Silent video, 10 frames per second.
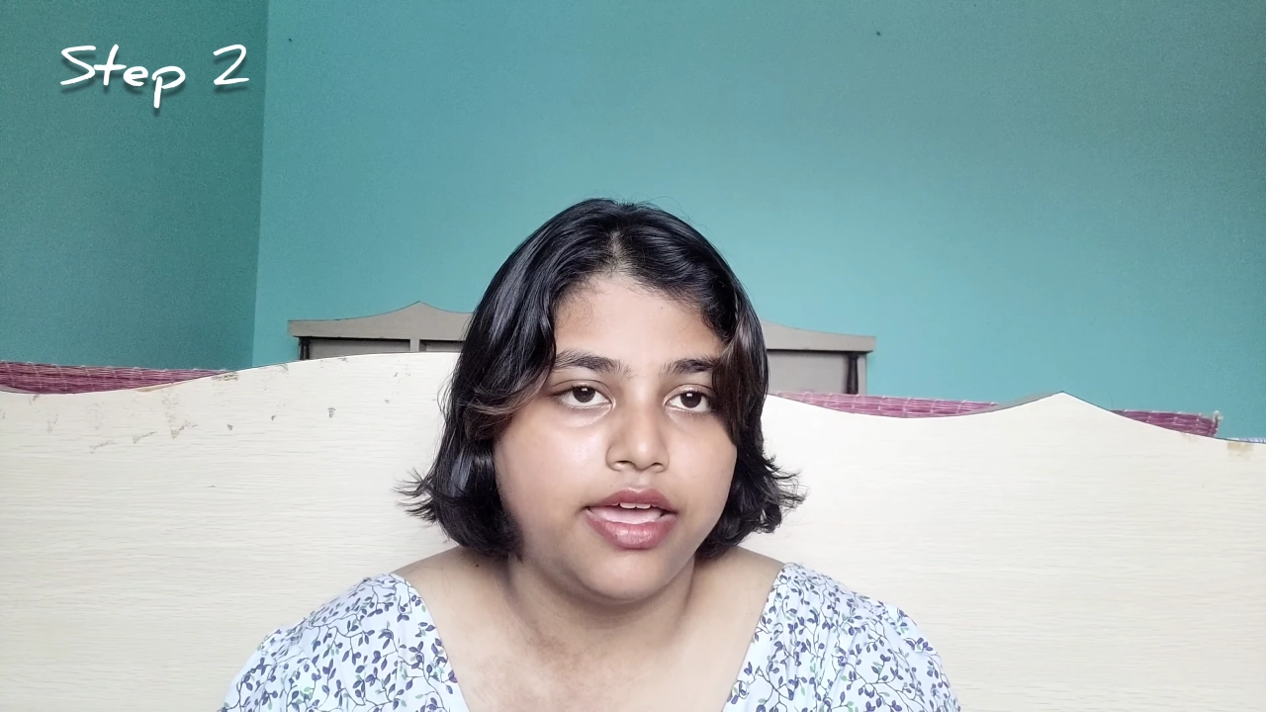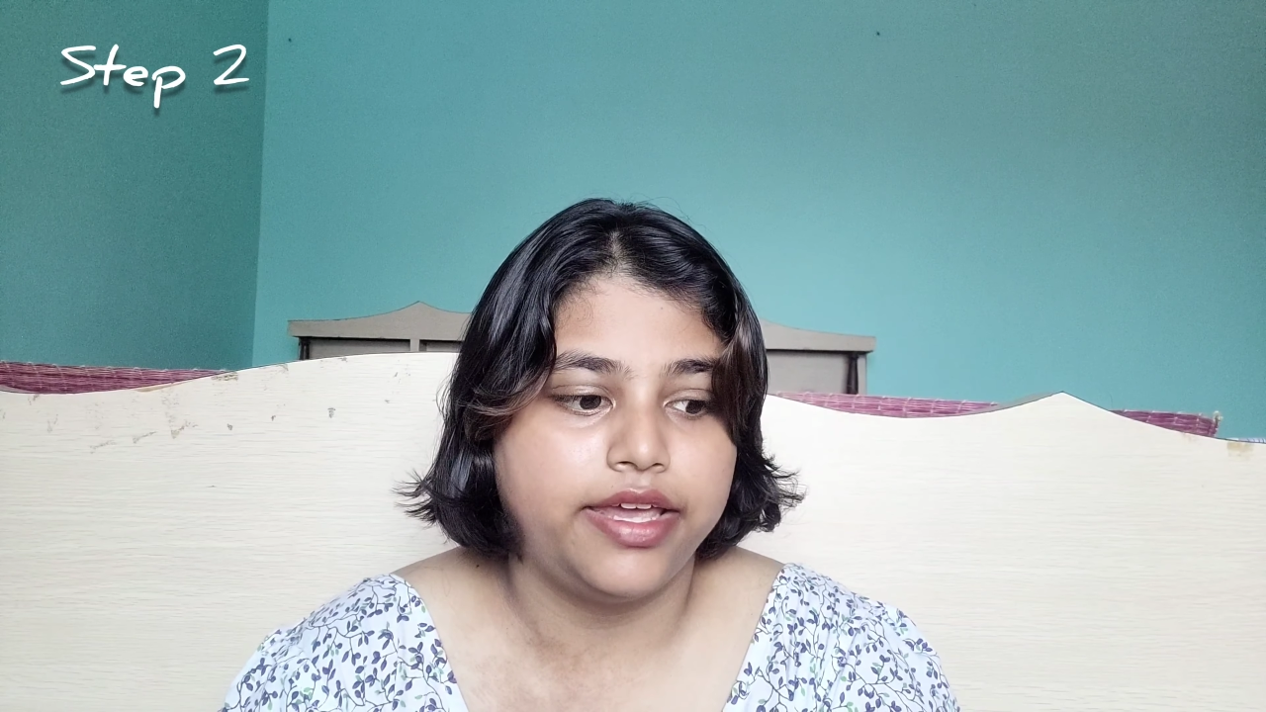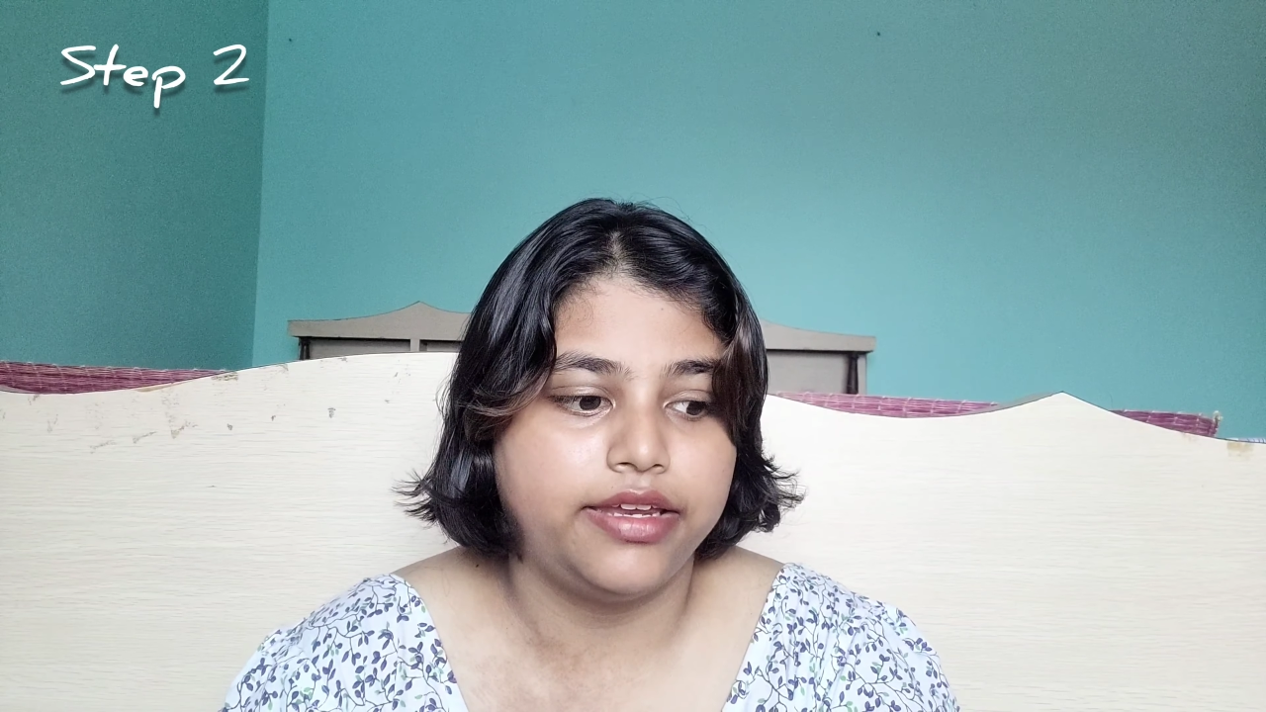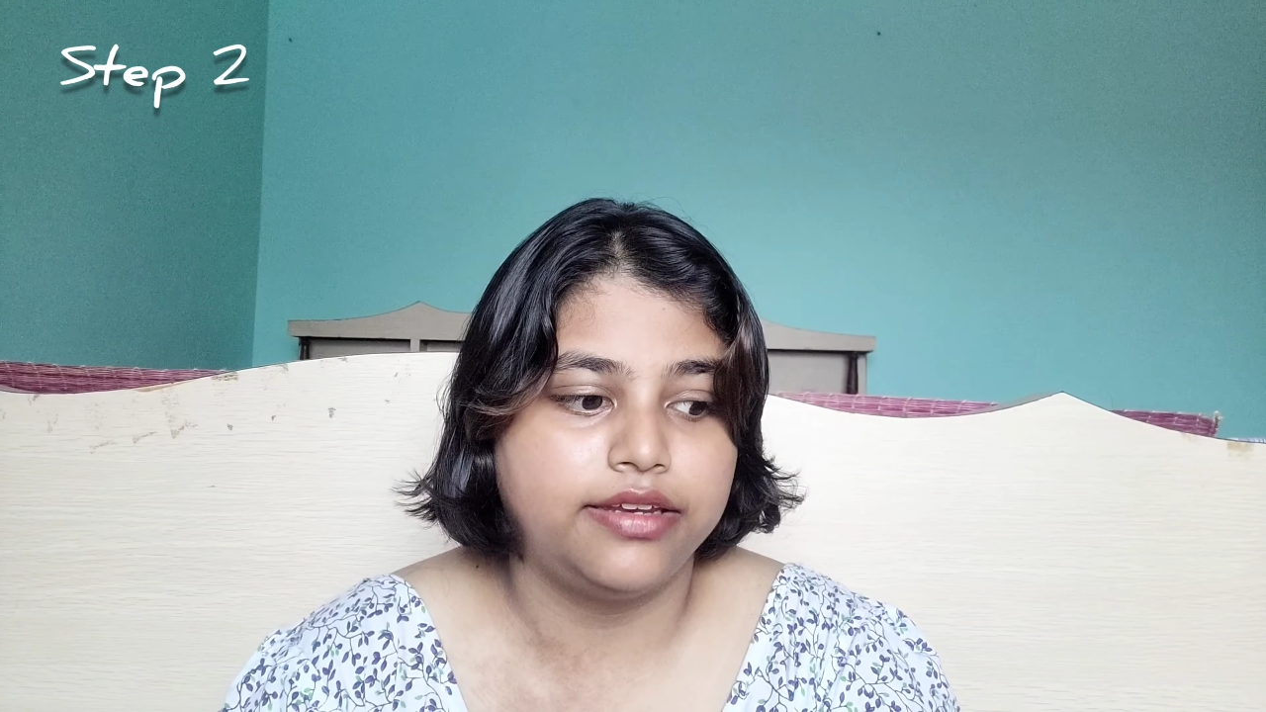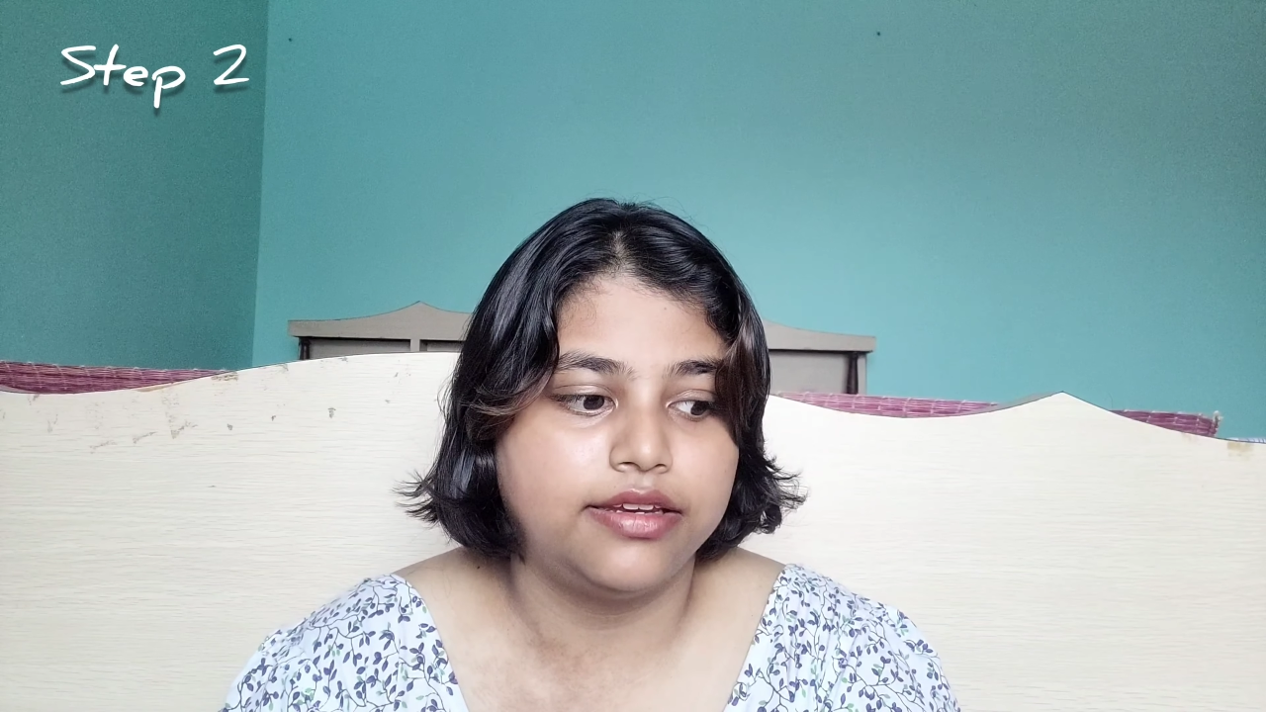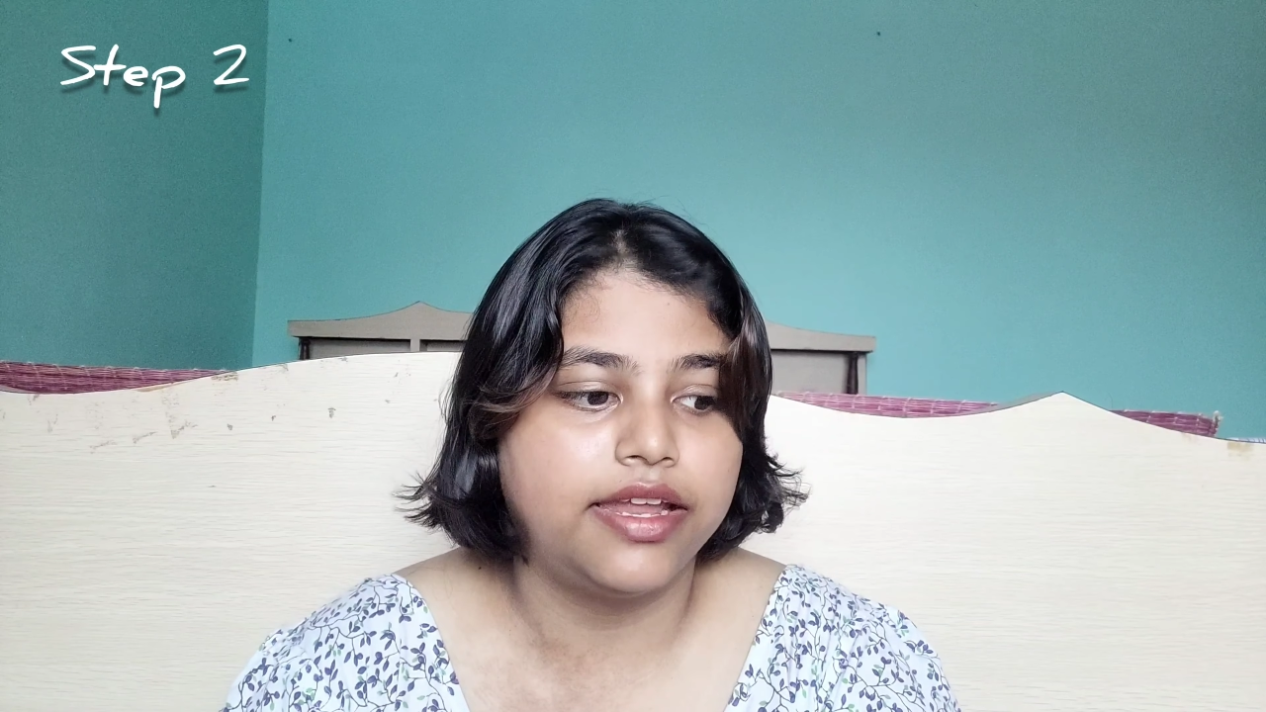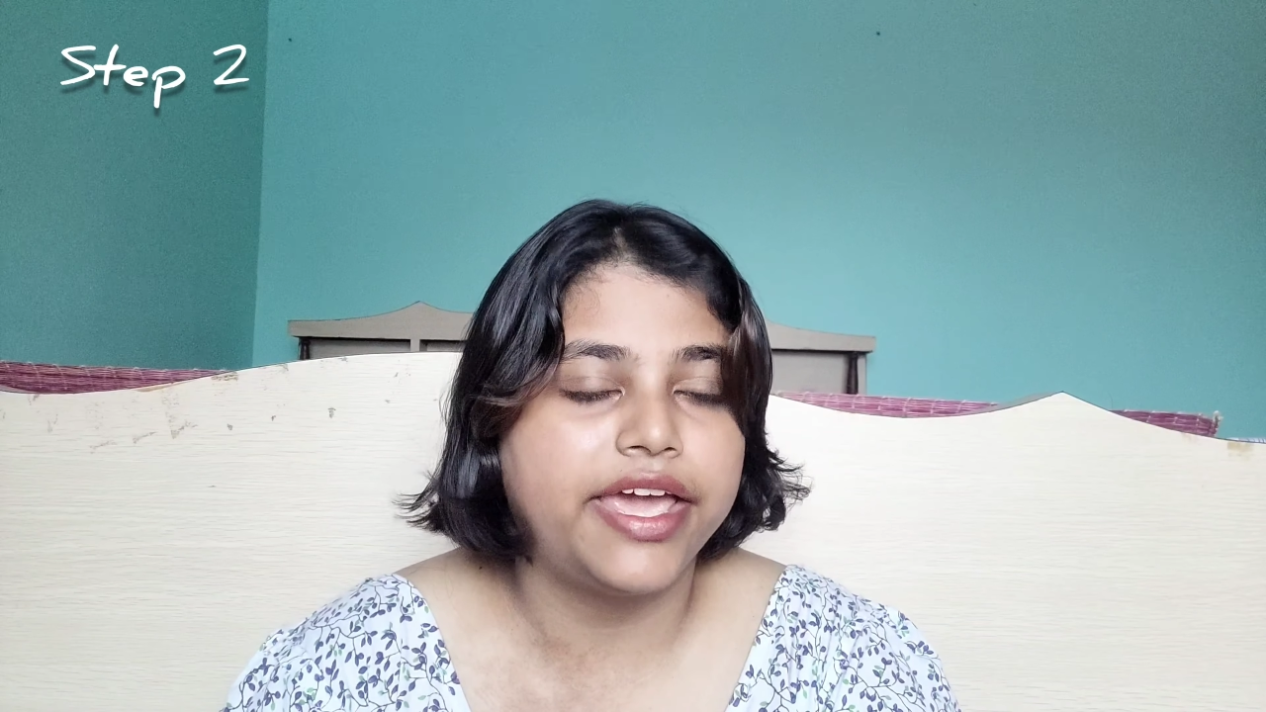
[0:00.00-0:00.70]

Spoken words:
in